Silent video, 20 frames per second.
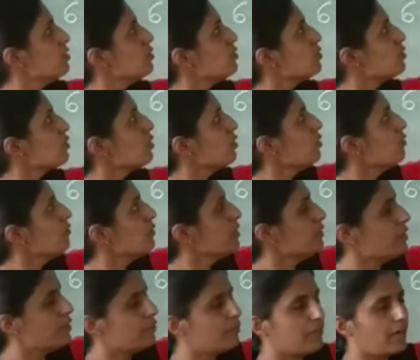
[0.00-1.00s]
So we
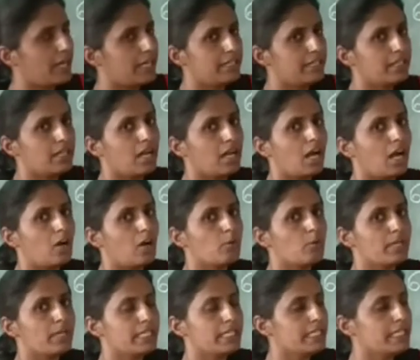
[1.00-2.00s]
will find how
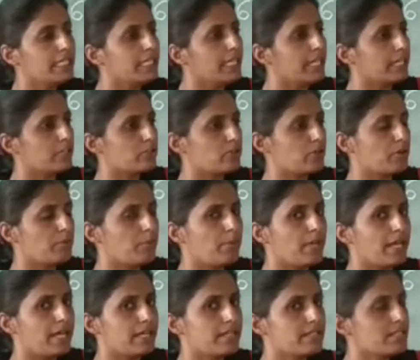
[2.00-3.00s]
many electron
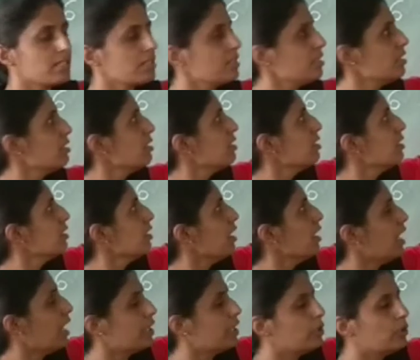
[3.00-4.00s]
pairs
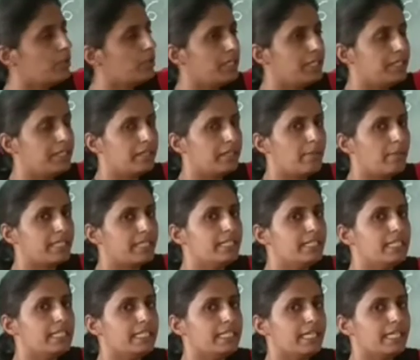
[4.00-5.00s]
are donated by
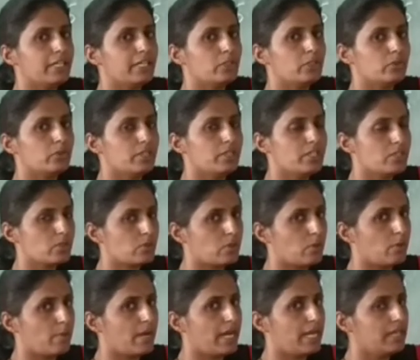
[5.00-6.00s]
the ligand to this
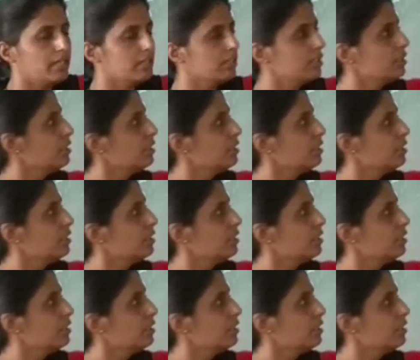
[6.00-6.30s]
cobalt.